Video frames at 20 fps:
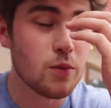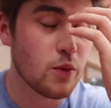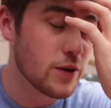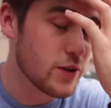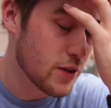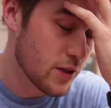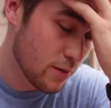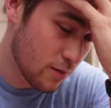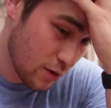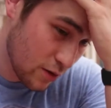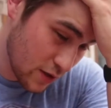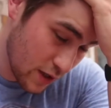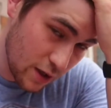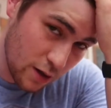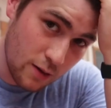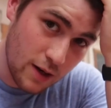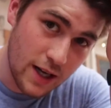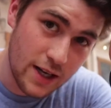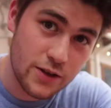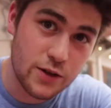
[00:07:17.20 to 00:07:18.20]
We took a
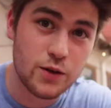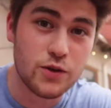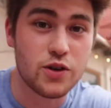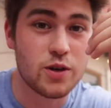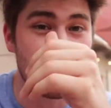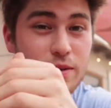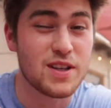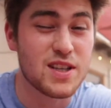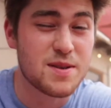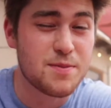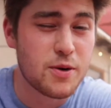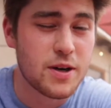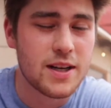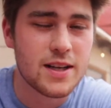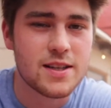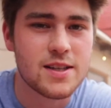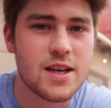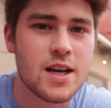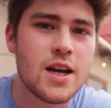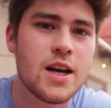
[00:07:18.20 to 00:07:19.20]
motorcycle ride to Dripping
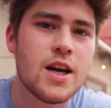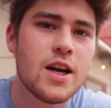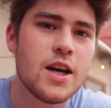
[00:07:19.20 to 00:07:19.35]
Springs